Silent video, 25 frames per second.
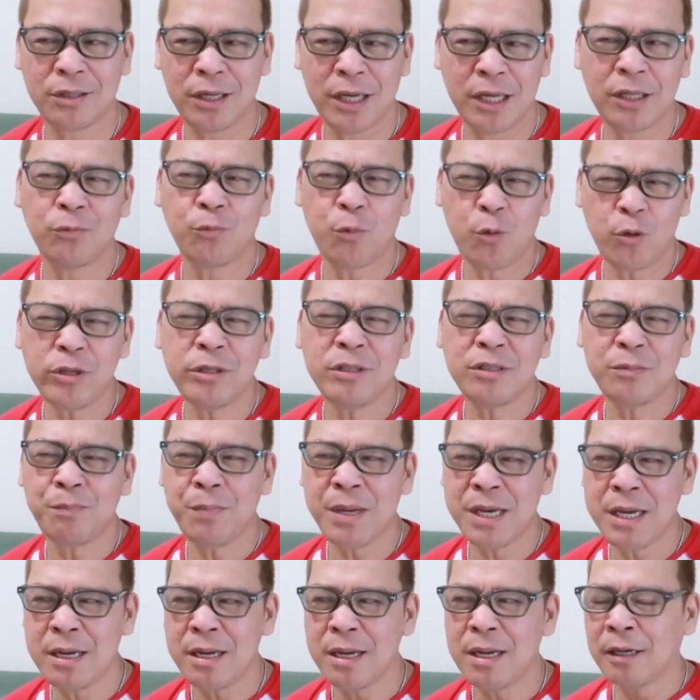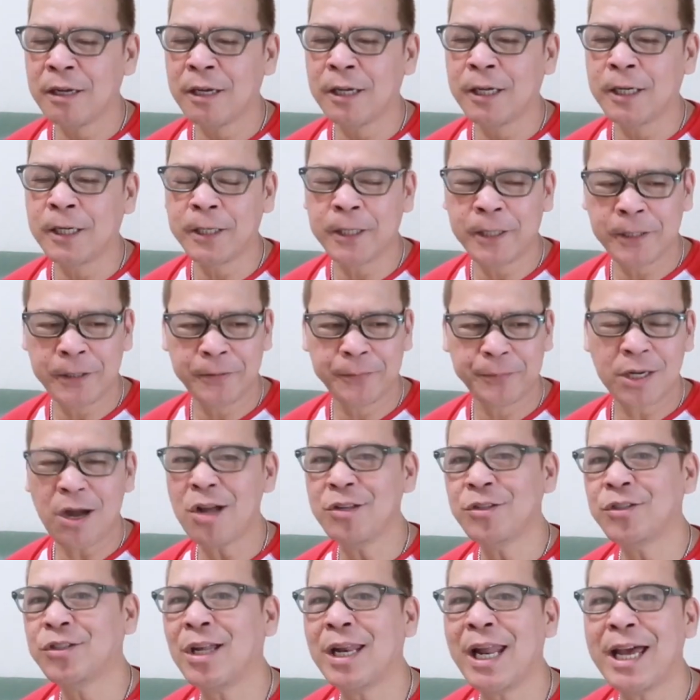It wouldn't be a
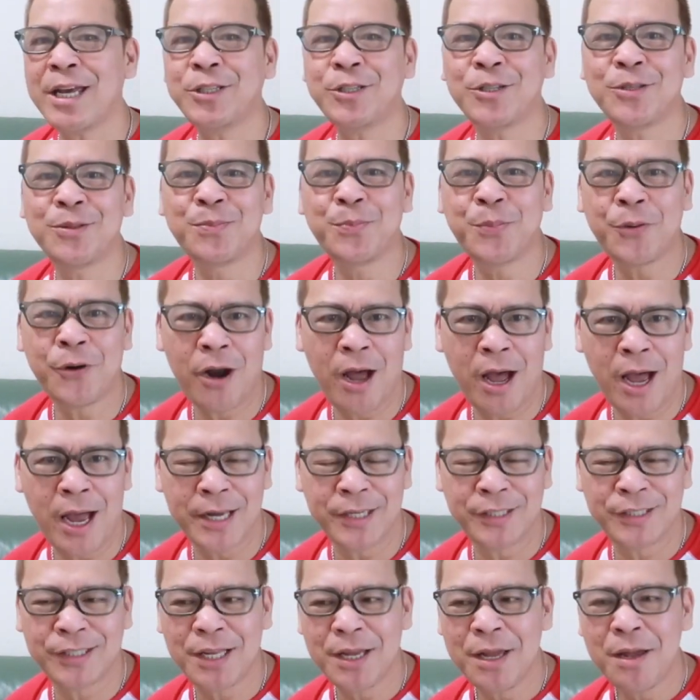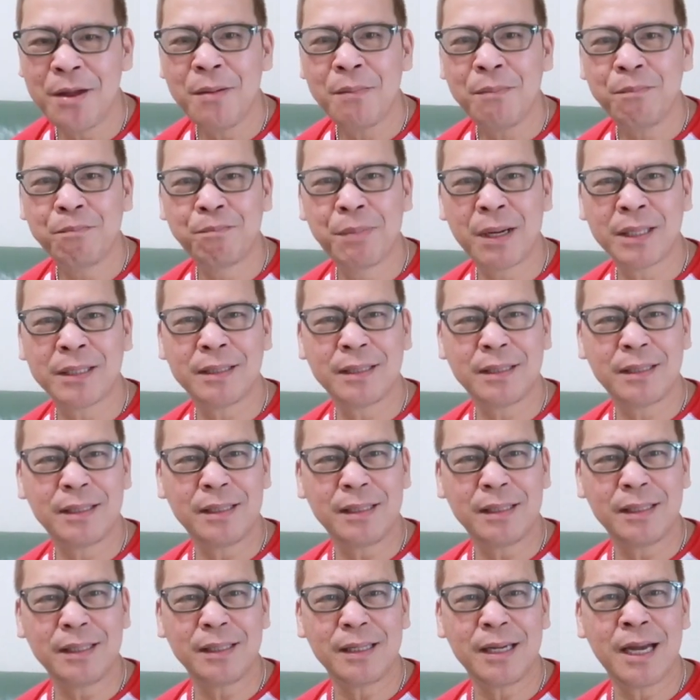consolation prize, but
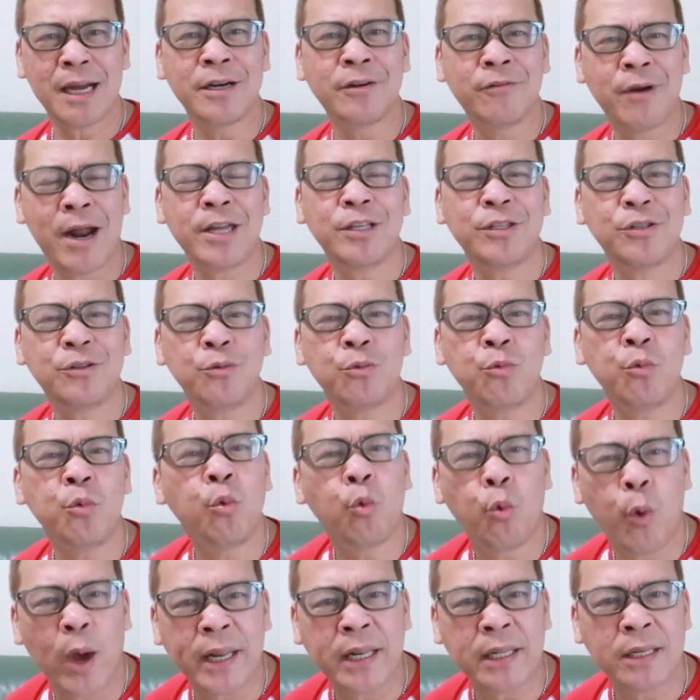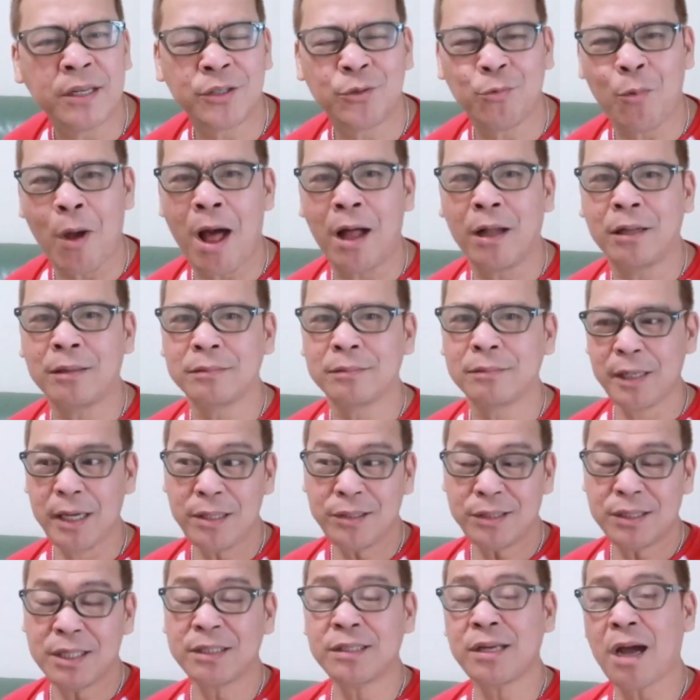a great win as well.
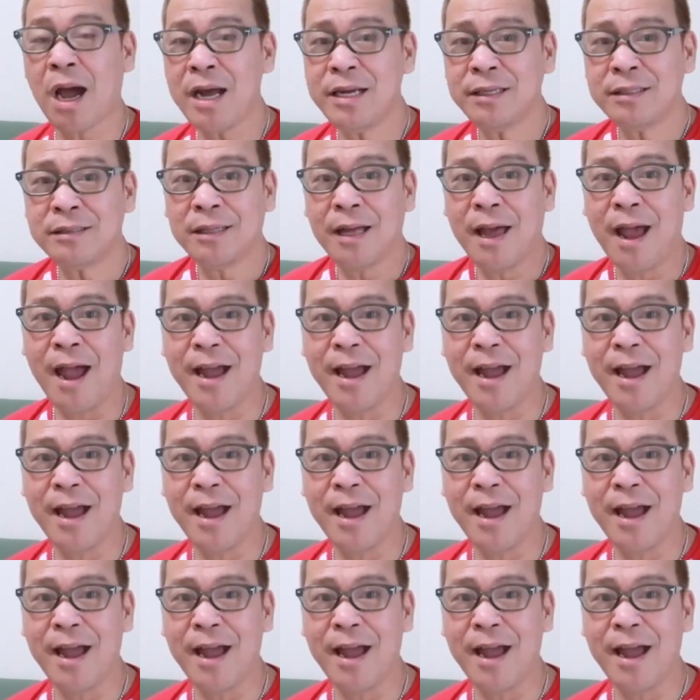It's a title